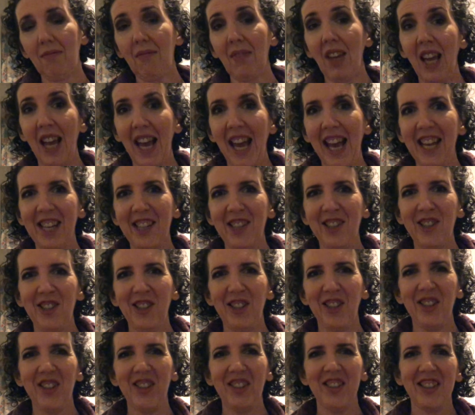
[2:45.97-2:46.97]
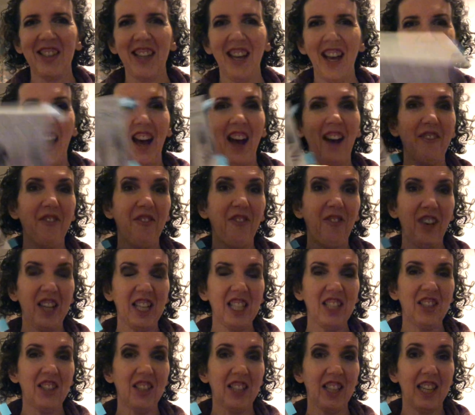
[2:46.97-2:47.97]
Hey, good news.
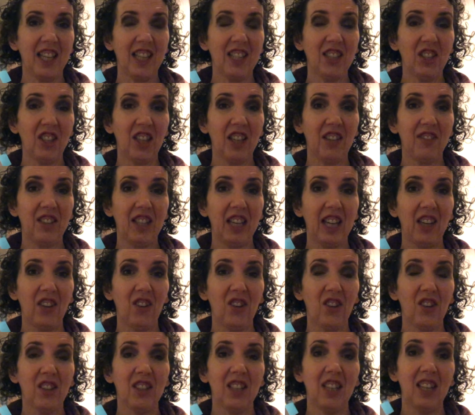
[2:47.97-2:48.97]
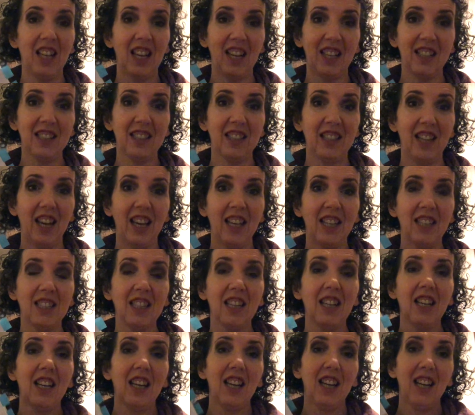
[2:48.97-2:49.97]
Finished the Geisha of Guion last night,
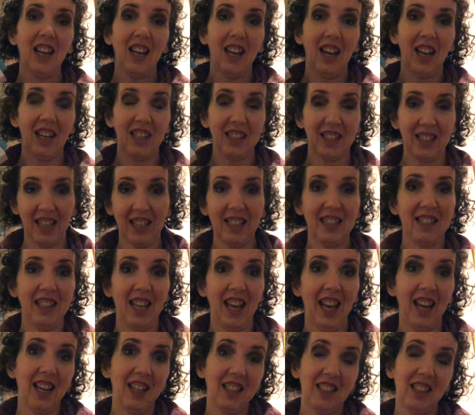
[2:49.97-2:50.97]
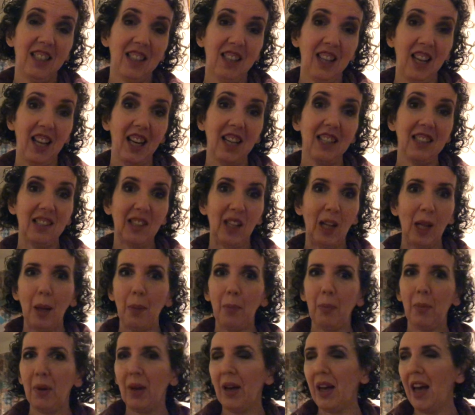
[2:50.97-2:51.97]
as I said in the last clip.
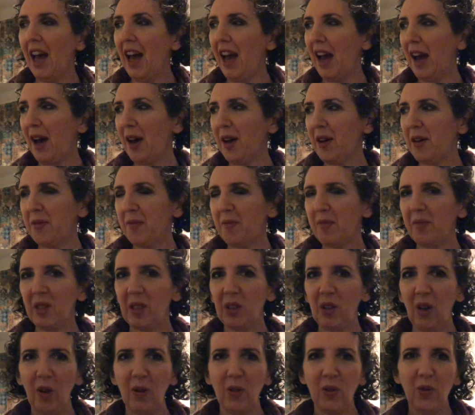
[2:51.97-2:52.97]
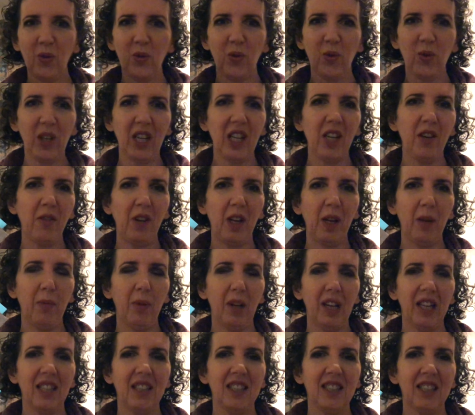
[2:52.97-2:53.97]
So I was really, really
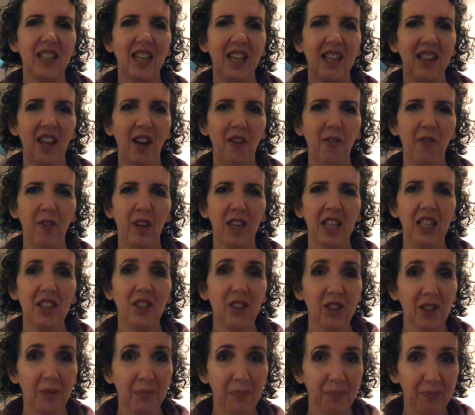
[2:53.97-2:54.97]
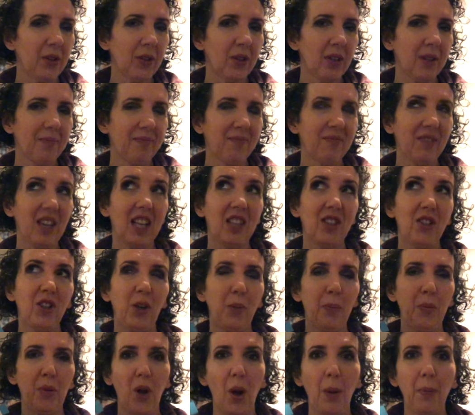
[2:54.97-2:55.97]
pleased to get that finished. I'll do a
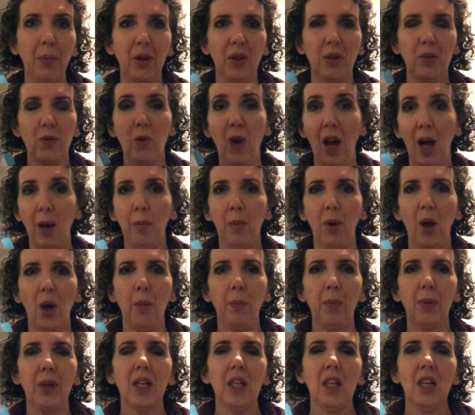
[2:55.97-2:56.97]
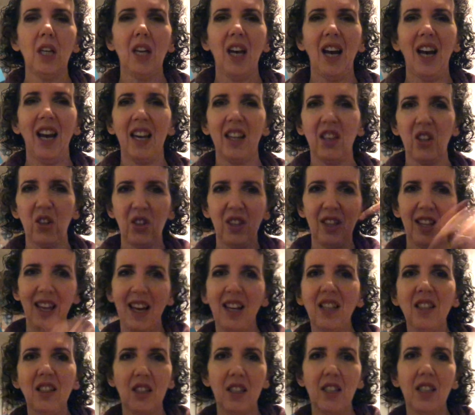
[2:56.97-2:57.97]
proper wrap up either at the
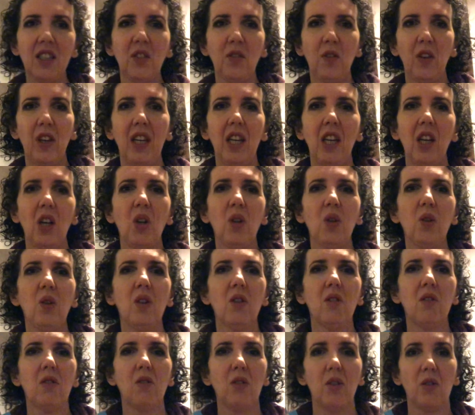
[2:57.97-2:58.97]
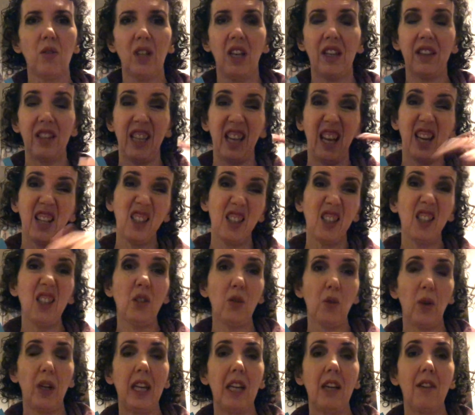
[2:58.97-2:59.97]
end of this video or at the end of this
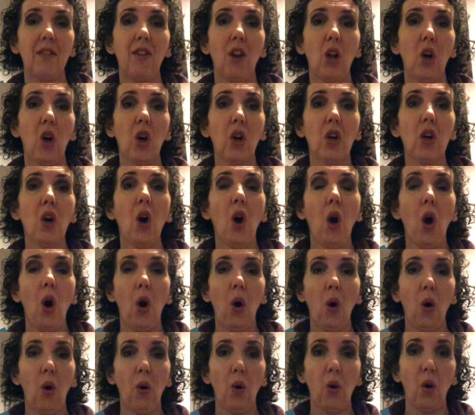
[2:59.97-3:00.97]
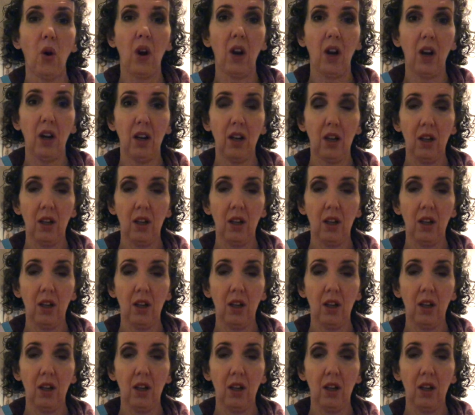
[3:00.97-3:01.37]
reading vlog, or